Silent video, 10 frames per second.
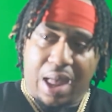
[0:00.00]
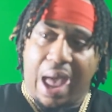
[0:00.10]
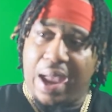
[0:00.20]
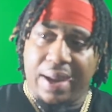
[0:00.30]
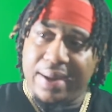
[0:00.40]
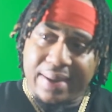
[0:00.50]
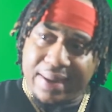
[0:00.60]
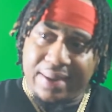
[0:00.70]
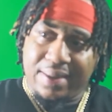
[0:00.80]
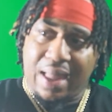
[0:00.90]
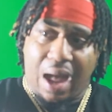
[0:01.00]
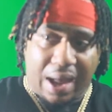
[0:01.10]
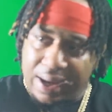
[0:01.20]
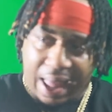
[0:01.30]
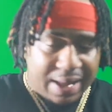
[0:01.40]
I ain't,
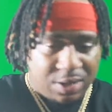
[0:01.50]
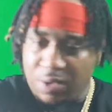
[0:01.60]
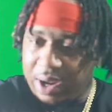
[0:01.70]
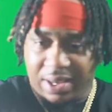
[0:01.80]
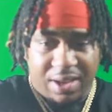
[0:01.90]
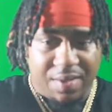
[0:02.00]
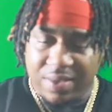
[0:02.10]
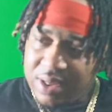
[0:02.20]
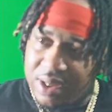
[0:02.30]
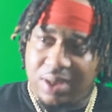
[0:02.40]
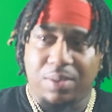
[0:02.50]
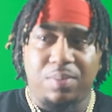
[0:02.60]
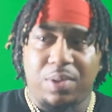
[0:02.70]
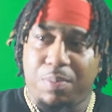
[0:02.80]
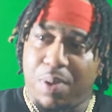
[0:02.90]
I, I, you ain't never
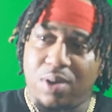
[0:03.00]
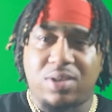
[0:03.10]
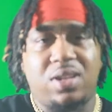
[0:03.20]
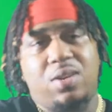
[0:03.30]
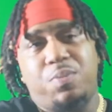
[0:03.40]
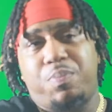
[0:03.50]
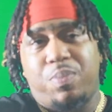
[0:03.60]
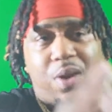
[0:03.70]
seen me post no